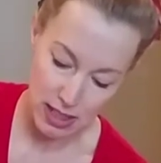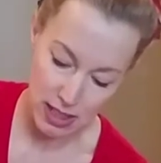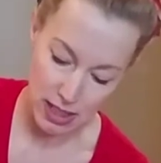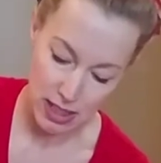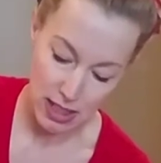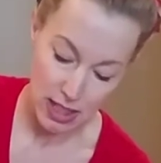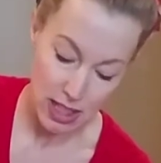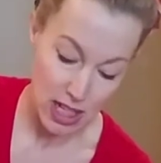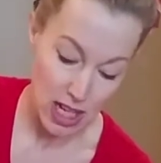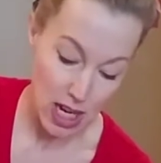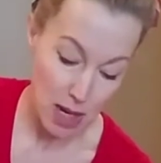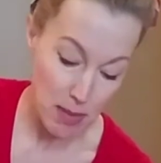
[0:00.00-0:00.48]

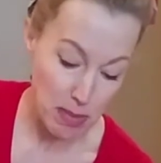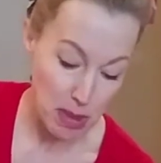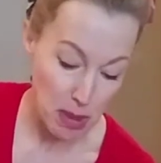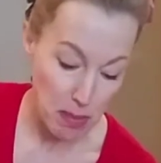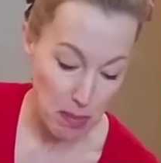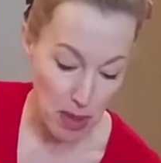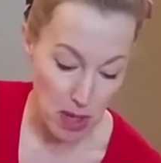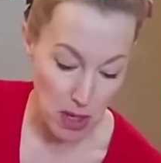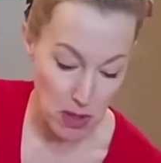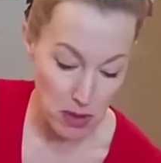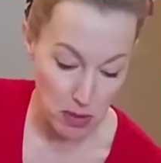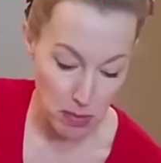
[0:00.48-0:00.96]
I'm going to
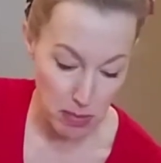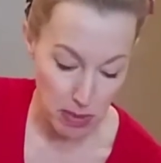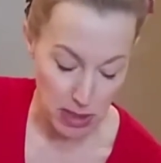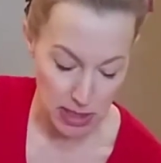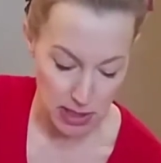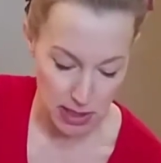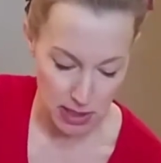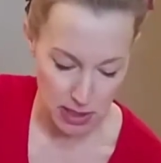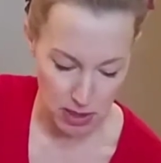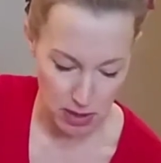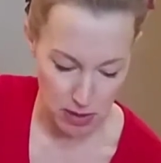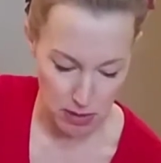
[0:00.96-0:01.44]
poke
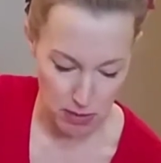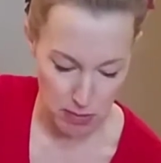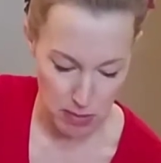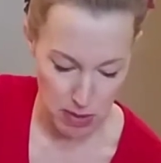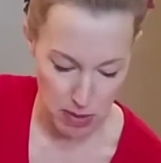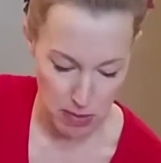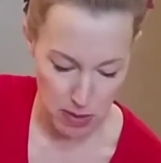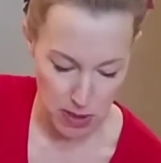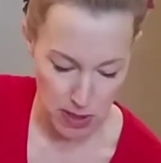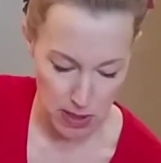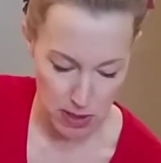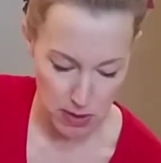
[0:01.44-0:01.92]
myself. Maybe
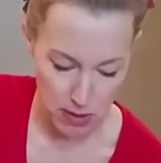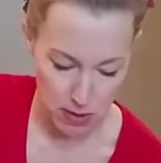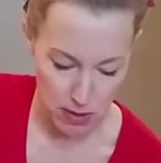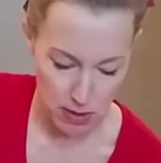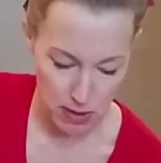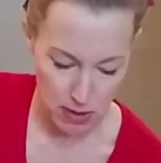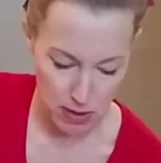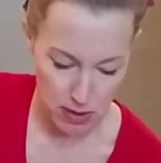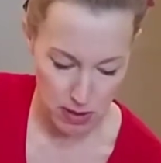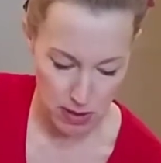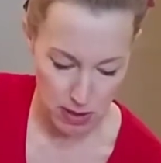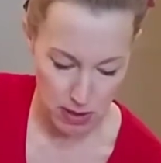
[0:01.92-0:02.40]
I'll...
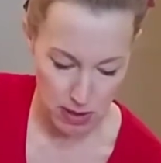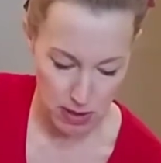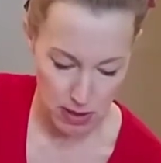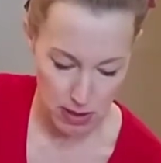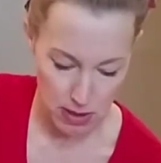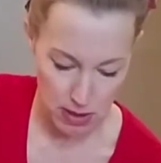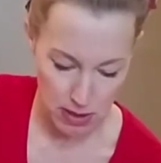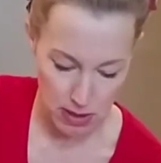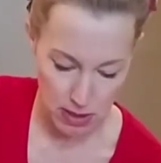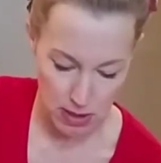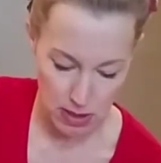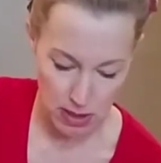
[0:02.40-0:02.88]

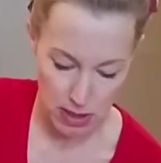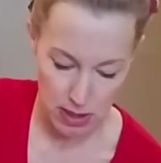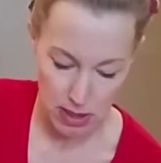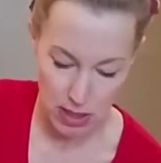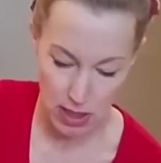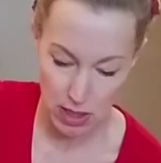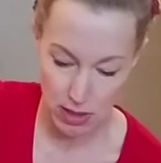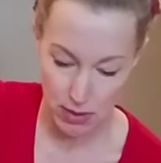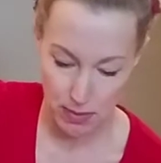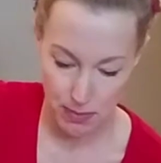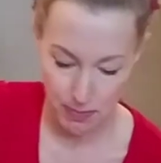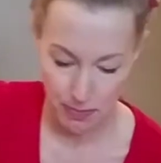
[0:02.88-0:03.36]
There.
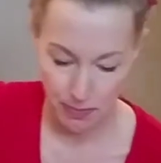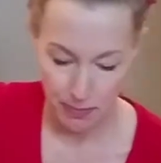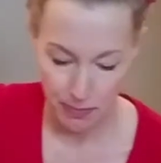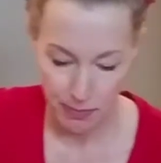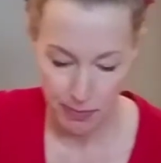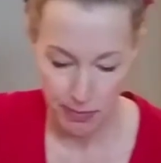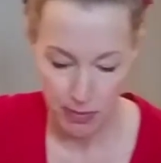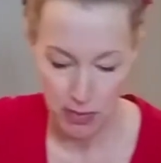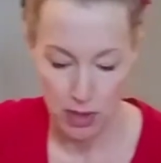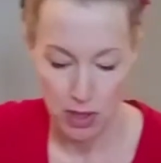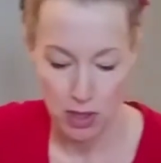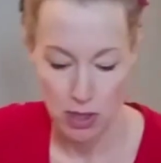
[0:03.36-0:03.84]

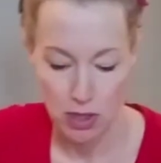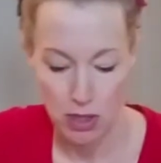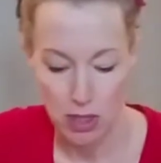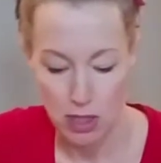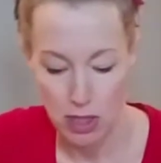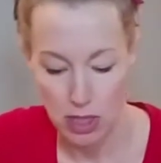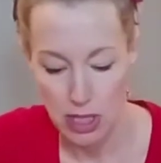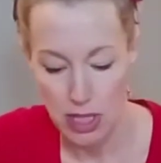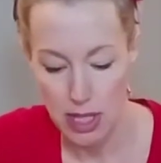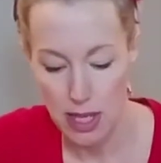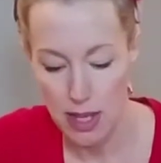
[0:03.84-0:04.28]
Yeah.